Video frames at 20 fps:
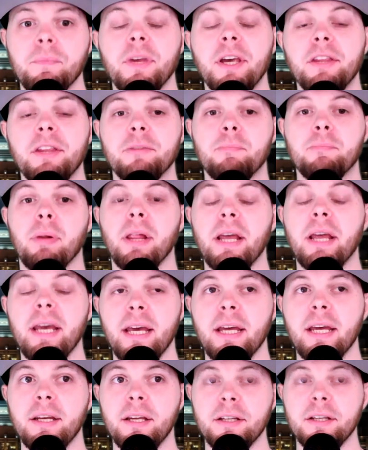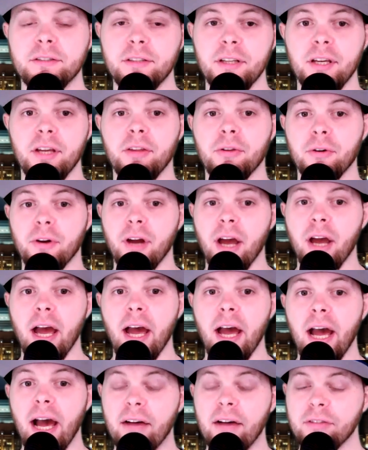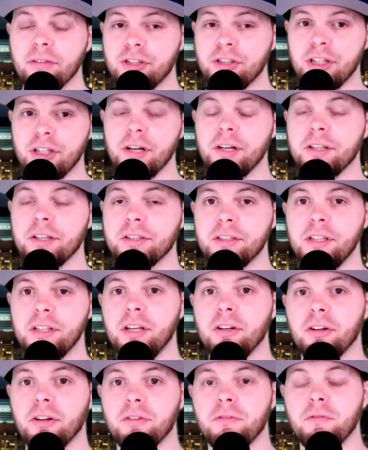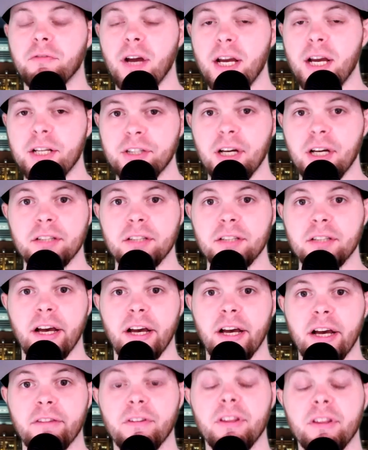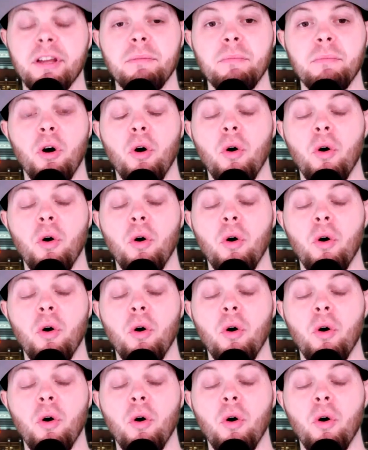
and the plan is to either have L'Jarius Sneed on the franchise tag for them,